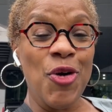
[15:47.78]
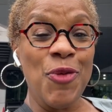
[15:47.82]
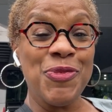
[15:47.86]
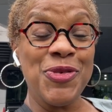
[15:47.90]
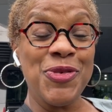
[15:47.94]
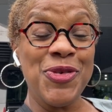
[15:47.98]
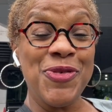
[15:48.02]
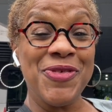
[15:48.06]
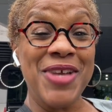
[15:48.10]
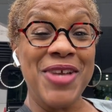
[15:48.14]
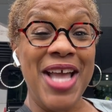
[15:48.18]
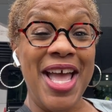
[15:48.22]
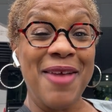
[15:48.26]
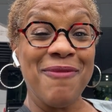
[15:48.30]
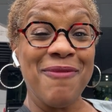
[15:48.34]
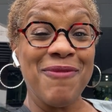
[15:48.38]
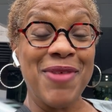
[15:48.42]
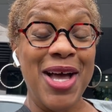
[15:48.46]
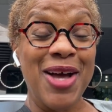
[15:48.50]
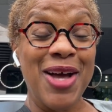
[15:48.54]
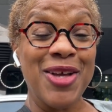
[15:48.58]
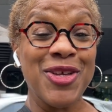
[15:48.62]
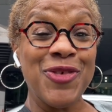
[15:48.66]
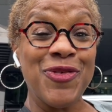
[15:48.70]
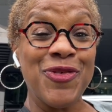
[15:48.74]
you gained
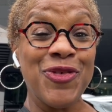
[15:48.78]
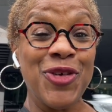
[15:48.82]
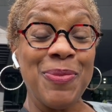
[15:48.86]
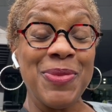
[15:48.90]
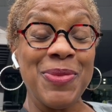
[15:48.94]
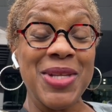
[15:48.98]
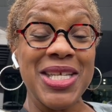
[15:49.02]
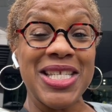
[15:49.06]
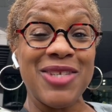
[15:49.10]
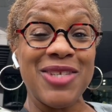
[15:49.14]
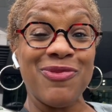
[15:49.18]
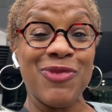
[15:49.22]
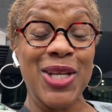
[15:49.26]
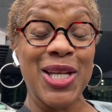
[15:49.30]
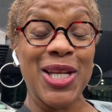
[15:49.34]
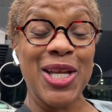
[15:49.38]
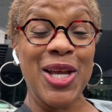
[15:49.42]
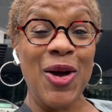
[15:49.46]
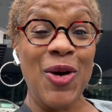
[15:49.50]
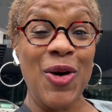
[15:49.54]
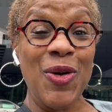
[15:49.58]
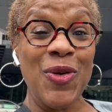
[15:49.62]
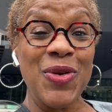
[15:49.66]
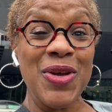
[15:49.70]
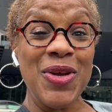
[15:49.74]
value from this
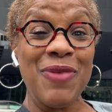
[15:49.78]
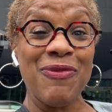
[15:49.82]
video.